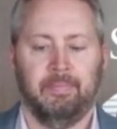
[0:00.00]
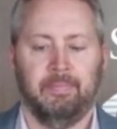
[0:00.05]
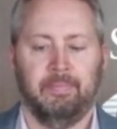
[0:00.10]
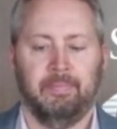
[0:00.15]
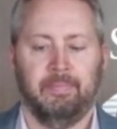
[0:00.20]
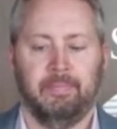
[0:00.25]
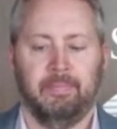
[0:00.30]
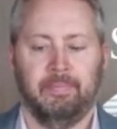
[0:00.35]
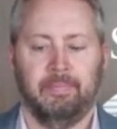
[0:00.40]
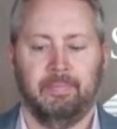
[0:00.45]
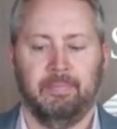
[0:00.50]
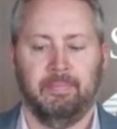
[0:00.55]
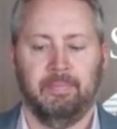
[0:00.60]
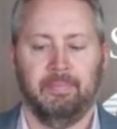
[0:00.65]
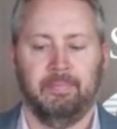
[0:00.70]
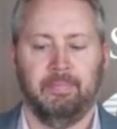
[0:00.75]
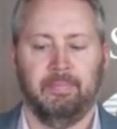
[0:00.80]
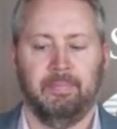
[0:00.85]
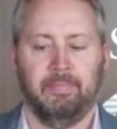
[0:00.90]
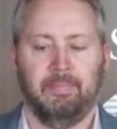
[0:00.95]

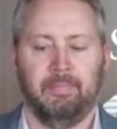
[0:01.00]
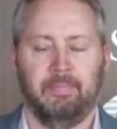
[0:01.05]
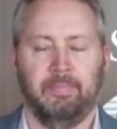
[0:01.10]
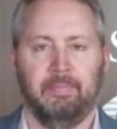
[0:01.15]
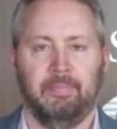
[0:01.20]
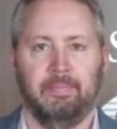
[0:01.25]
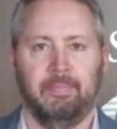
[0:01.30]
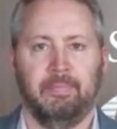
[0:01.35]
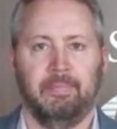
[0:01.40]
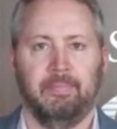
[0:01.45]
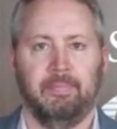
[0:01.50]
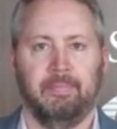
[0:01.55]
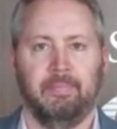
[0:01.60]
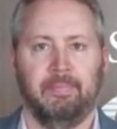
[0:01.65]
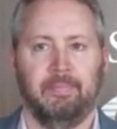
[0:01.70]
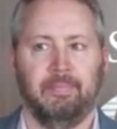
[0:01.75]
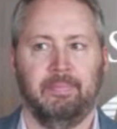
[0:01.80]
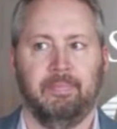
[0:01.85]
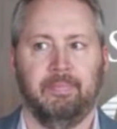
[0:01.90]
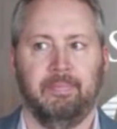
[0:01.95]

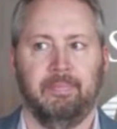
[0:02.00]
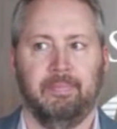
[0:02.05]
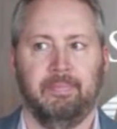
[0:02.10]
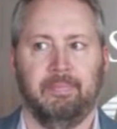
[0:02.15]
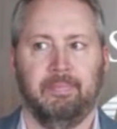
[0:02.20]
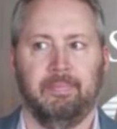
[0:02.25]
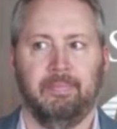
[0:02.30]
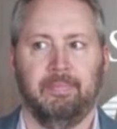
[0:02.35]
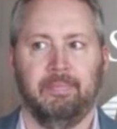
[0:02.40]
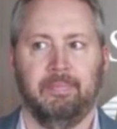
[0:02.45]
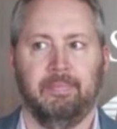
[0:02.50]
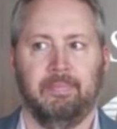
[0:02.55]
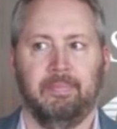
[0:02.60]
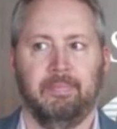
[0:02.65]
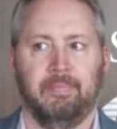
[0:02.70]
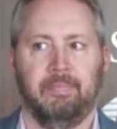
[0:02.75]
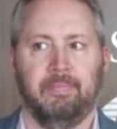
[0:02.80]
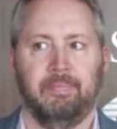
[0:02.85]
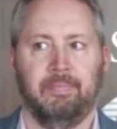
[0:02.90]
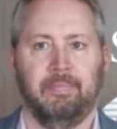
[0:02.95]

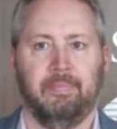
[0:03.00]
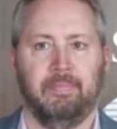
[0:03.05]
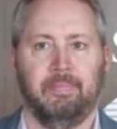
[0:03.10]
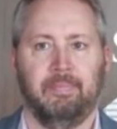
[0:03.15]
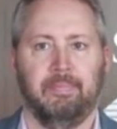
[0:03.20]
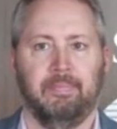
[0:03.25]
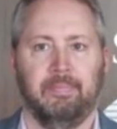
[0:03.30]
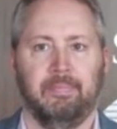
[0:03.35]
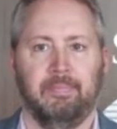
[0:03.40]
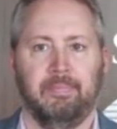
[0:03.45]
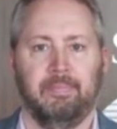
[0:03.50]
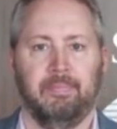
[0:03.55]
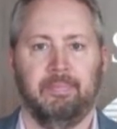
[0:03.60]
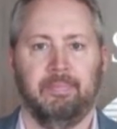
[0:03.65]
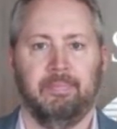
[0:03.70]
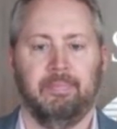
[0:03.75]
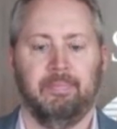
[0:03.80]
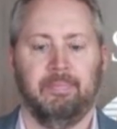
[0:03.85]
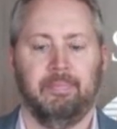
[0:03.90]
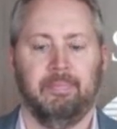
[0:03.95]

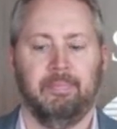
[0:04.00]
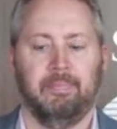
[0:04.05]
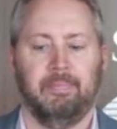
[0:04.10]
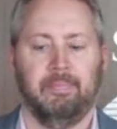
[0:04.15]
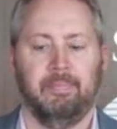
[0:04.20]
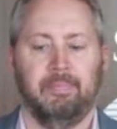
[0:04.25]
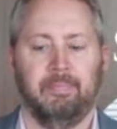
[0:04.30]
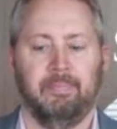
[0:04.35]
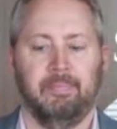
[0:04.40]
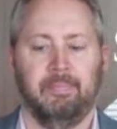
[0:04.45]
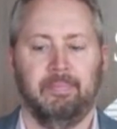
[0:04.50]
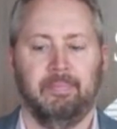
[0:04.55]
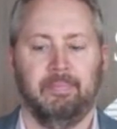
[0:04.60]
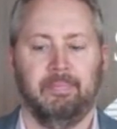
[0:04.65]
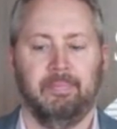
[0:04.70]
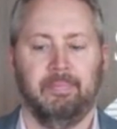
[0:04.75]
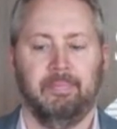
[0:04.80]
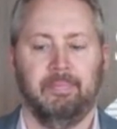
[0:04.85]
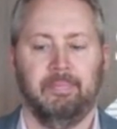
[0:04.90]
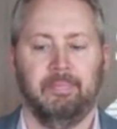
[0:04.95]

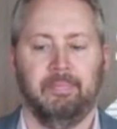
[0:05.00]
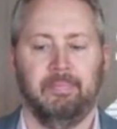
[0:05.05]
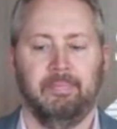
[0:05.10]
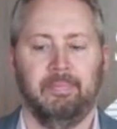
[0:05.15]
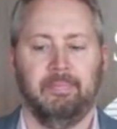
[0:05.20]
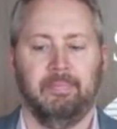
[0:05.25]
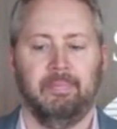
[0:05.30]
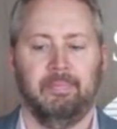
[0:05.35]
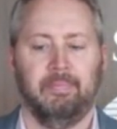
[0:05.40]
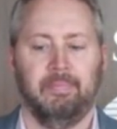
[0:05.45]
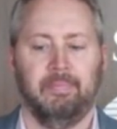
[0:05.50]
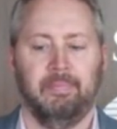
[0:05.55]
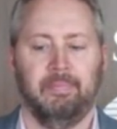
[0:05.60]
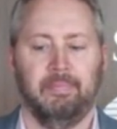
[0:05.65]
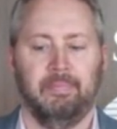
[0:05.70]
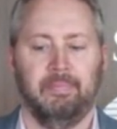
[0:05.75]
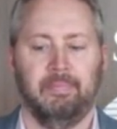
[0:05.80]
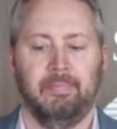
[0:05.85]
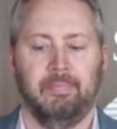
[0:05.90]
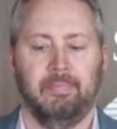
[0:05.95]

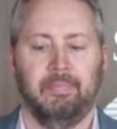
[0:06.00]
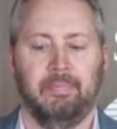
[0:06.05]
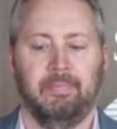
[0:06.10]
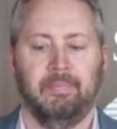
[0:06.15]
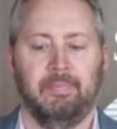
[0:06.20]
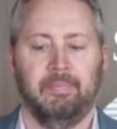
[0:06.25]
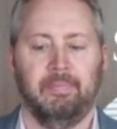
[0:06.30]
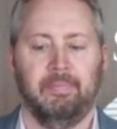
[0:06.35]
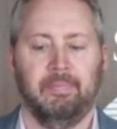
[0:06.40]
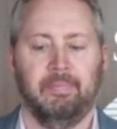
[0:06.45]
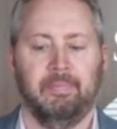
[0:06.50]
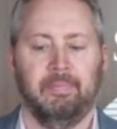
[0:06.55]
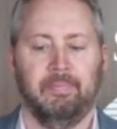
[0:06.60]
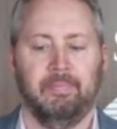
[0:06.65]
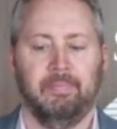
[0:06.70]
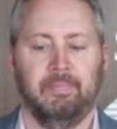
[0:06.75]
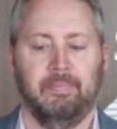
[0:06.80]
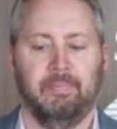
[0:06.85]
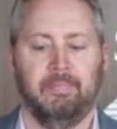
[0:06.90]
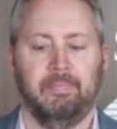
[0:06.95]

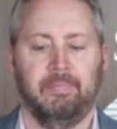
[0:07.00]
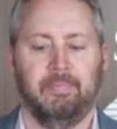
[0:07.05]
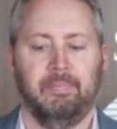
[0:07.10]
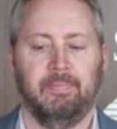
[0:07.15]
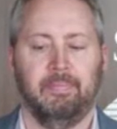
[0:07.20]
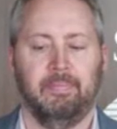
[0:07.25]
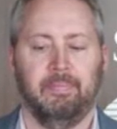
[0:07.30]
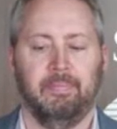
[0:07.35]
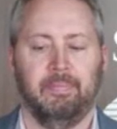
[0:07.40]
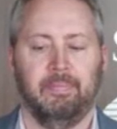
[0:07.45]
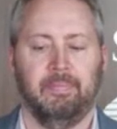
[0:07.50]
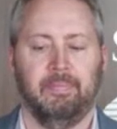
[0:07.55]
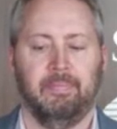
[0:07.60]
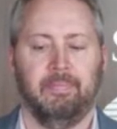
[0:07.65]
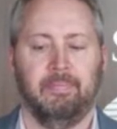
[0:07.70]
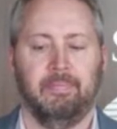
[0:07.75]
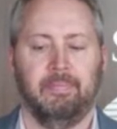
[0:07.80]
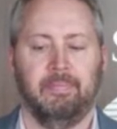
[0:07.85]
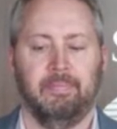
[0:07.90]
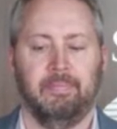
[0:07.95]

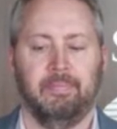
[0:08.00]
This person isn't speaking.